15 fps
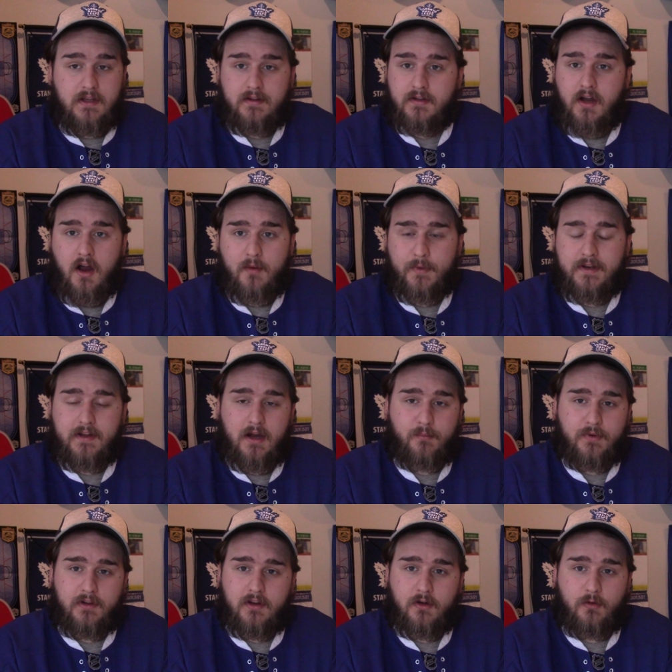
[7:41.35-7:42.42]
comment down
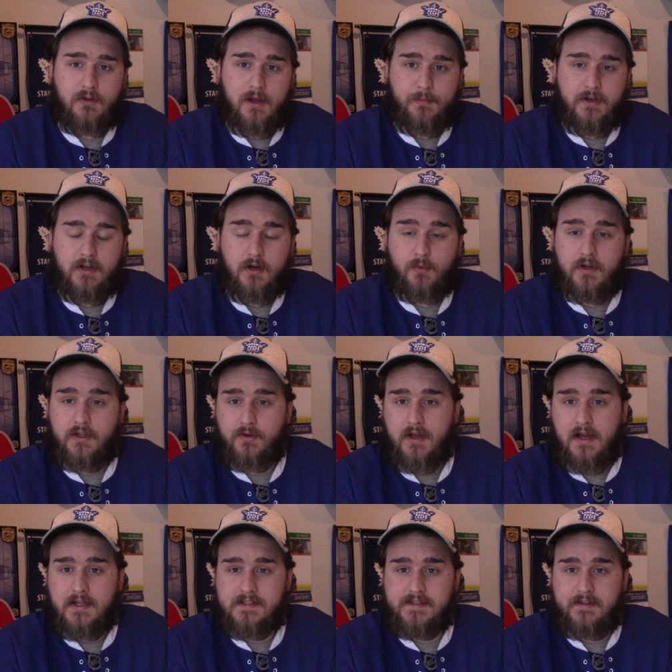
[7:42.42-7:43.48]
below, let me know what you
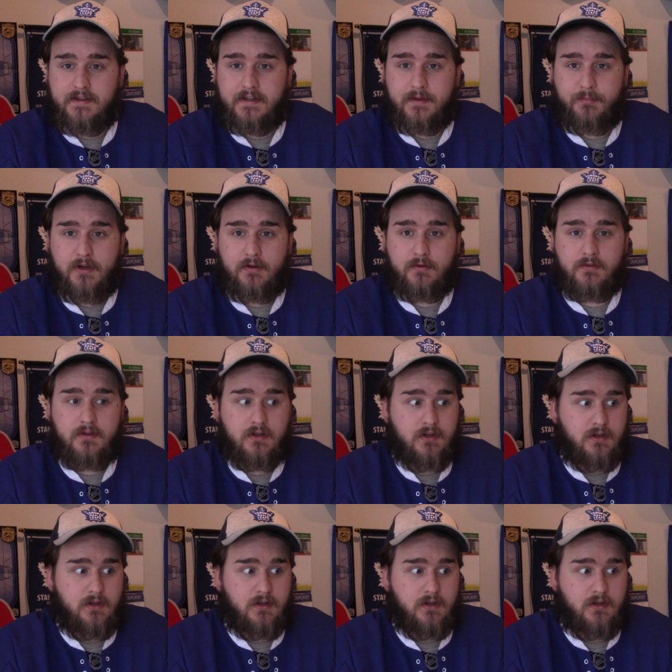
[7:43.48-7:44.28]
guys think about